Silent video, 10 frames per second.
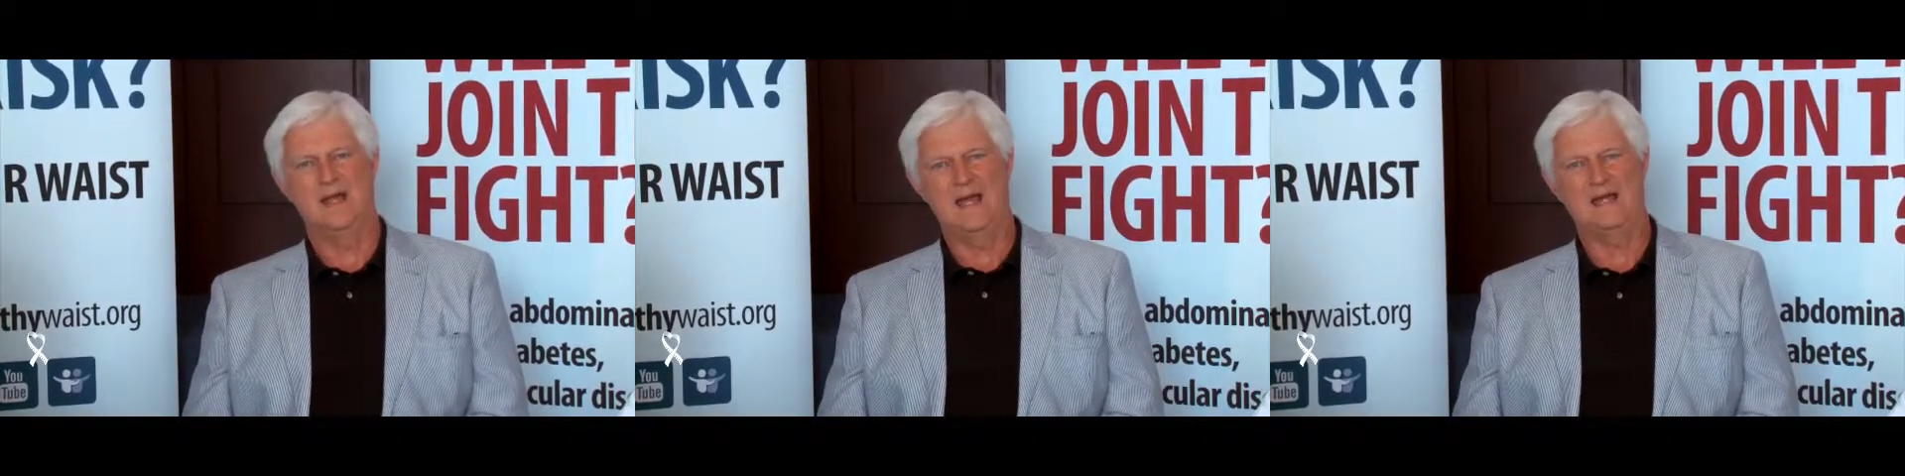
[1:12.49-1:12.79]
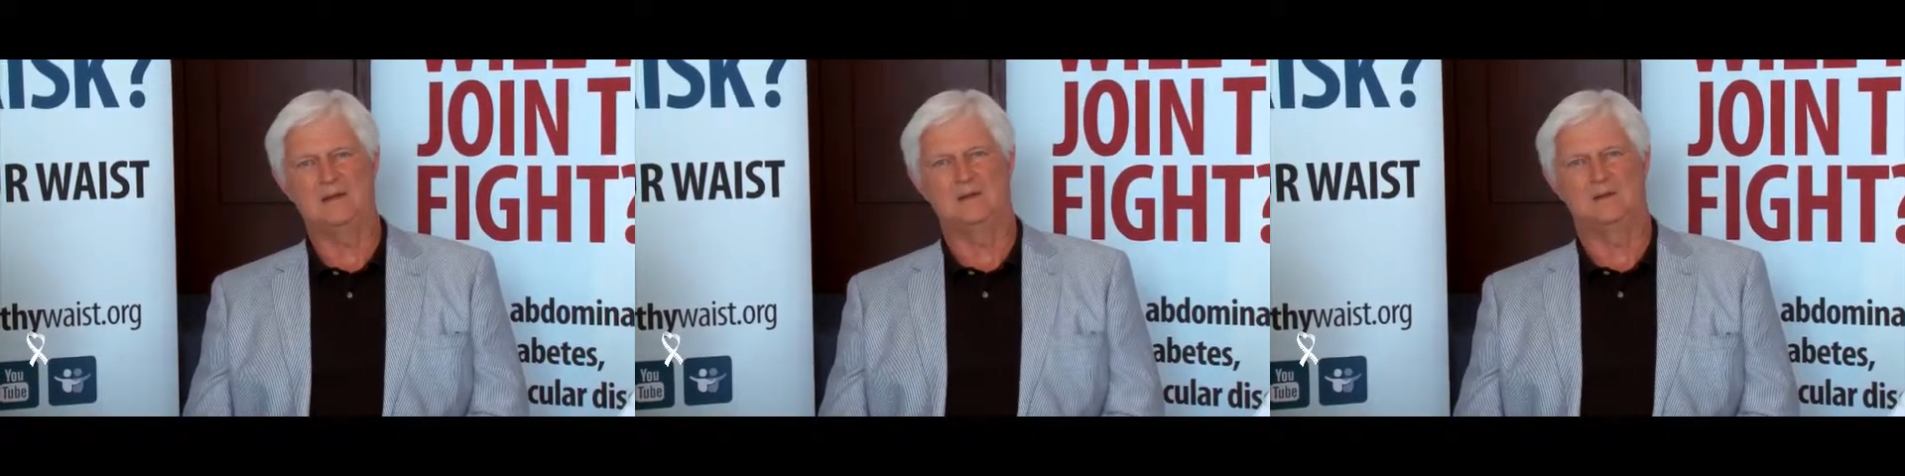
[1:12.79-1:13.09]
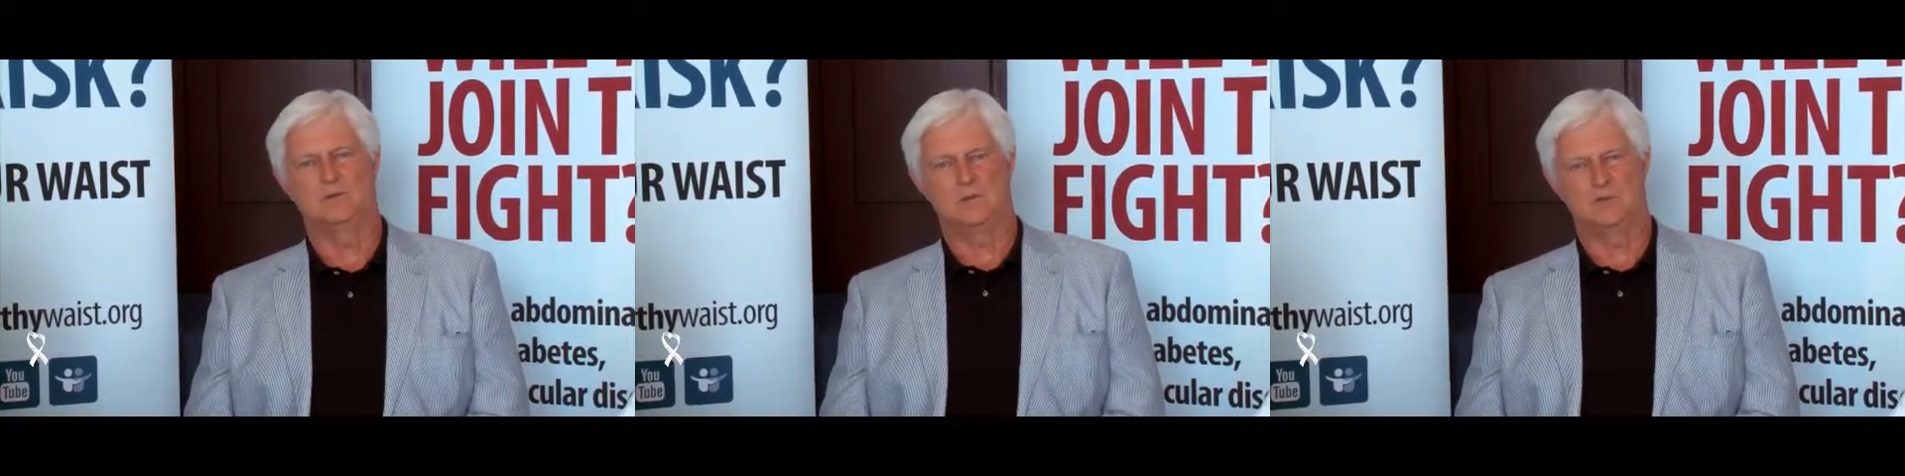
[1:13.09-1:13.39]

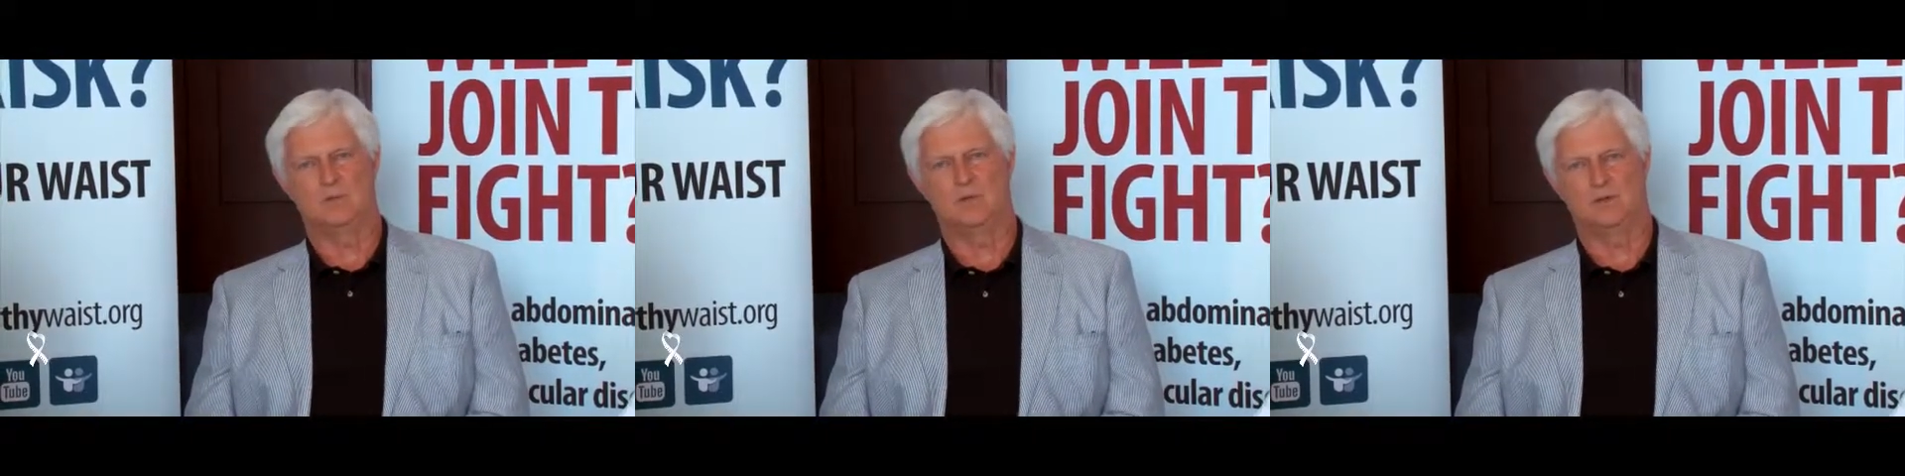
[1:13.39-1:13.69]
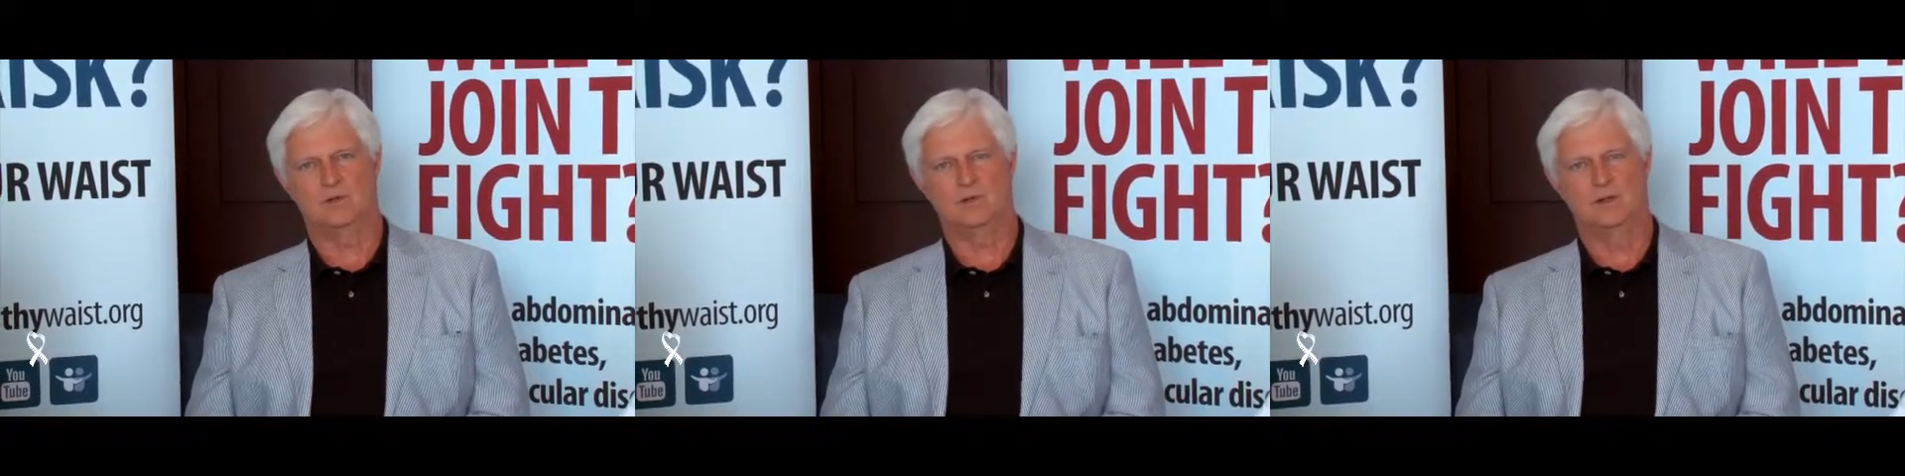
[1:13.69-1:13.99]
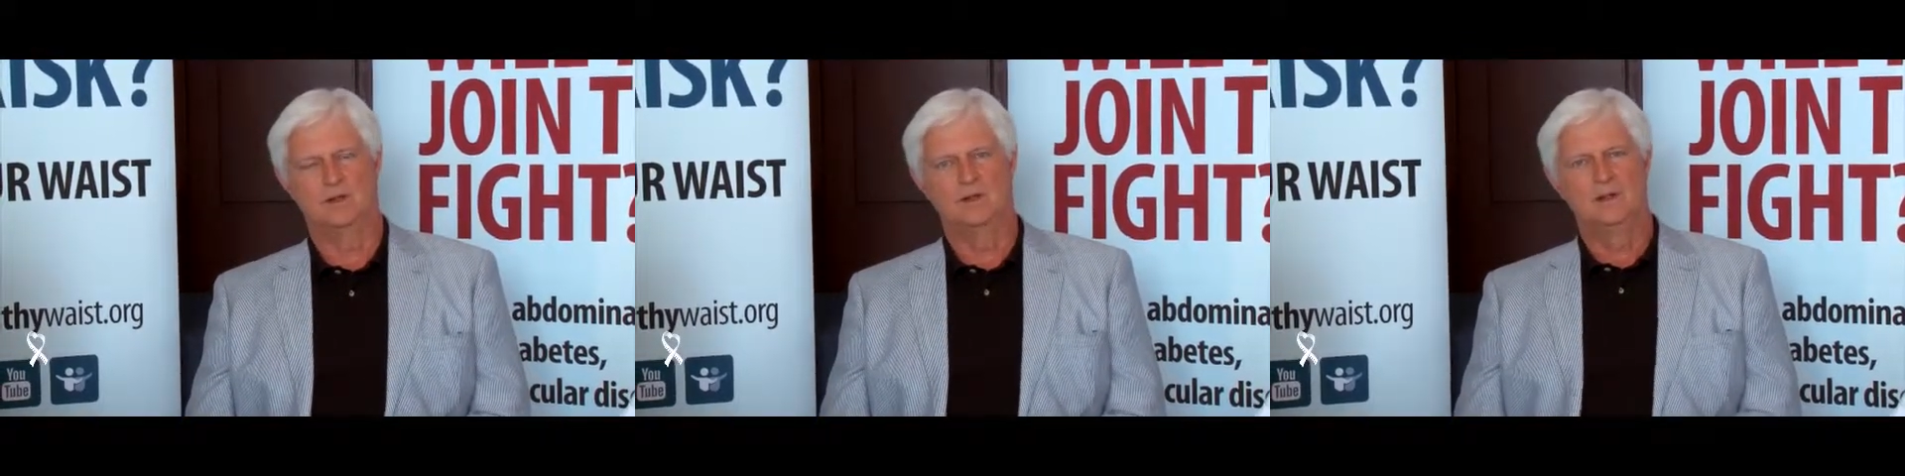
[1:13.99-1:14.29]
added risk marker.